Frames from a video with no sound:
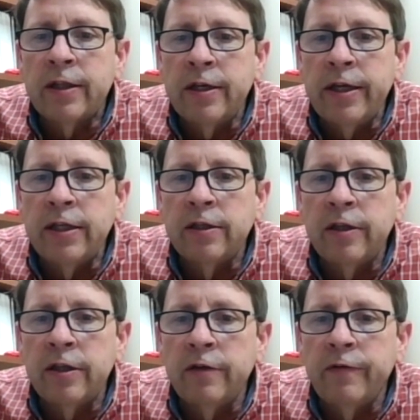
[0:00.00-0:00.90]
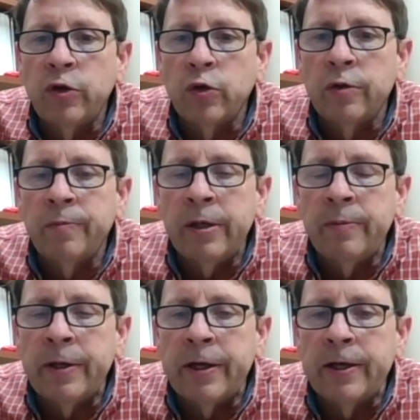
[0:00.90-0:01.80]
the needs of the individual with
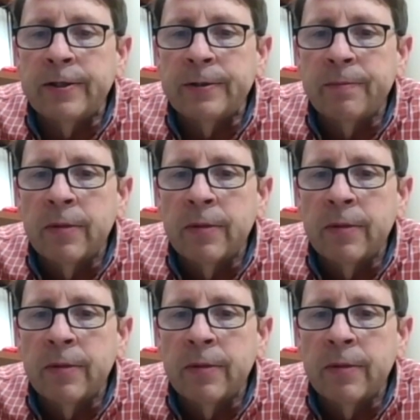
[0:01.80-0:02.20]
BBS.